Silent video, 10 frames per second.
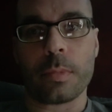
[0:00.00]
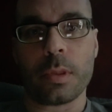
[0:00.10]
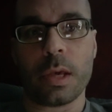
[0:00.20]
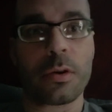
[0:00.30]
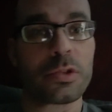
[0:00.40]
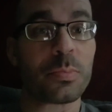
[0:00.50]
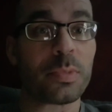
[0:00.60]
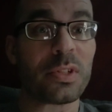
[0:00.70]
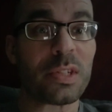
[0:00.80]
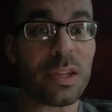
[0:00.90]
they are
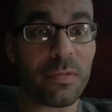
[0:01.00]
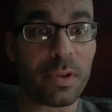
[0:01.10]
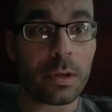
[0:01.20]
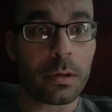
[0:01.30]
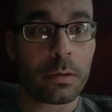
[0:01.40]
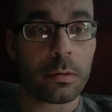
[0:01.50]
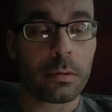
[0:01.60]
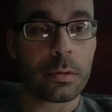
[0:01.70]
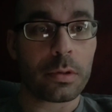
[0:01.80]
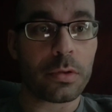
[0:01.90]
specific
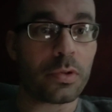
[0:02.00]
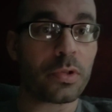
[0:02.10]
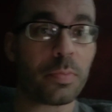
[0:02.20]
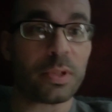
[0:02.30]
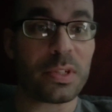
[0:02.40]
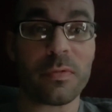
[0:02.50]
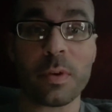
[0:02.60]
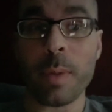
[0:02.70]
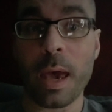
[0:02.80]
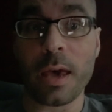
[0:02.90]
to a
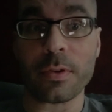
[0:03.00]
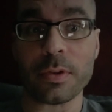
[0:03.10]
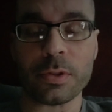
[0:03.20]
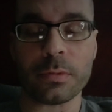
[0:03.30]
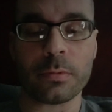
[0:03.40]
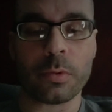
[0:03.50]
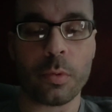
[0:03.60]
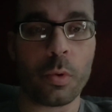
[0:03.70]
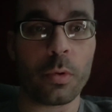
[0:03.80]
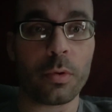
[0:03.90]
specific pathogen
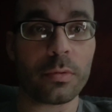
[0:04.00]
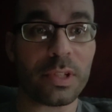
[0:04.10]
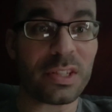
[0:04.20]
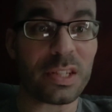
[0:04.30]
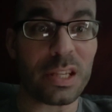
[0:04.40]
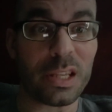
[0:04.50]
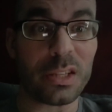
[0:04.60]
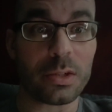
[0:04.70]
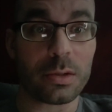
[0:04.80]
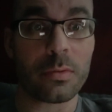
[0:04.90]
or
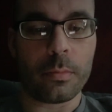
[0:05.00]
disease.